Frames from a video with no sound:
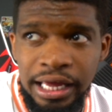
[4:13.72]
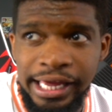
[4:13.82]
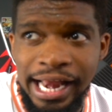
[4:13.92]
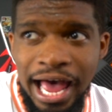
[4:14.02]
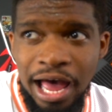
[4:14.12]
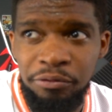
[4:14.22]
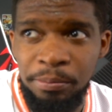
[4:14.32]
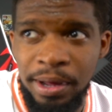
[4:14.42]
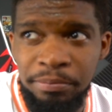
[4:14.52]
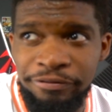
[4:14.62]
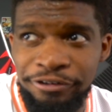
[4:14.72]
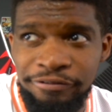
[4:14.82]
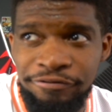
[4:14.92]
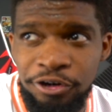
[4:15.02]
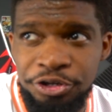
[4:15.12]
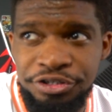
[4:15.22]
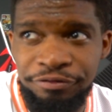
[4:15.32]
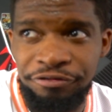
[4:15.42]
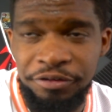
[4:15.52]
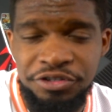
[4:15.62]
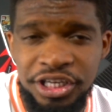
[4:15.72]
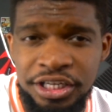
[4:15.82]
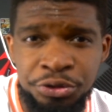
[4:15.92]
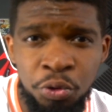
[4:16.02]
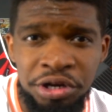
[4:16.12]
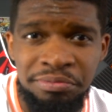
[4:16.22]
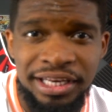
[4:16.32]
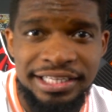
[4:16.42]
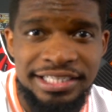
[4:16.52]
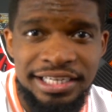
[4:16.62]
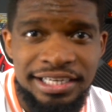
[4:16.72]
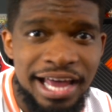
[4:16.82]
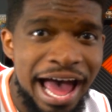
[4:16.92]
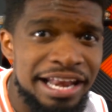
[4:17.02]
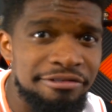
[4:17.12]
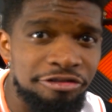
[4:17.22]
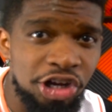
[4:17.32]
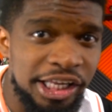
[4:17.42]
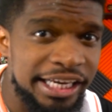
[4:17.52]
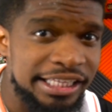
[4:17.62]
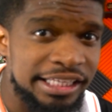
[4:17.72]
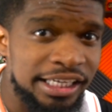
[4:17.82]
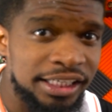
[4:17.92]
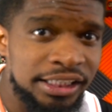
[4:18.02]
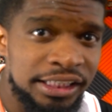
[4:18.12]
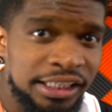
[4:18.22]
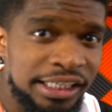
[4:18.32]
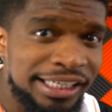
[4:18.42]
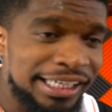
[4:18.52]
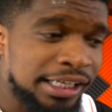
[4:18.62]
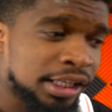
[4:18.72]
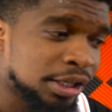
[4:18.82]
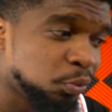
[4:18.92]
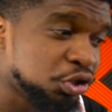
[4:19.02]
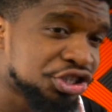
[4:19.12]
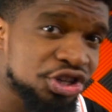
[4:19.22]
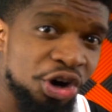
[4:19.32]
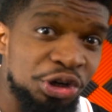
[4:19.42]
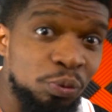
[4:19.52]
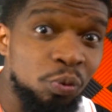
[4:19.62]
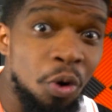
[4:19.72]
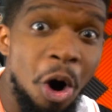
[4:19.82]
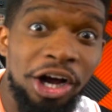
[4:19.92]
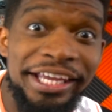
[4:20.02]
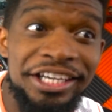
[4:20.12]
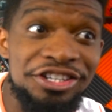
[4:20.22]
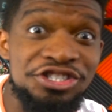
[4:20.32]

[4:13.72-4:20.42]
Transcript: And I remember for the first 15, 20 minutes, I didn't feel anything. Then we started walking to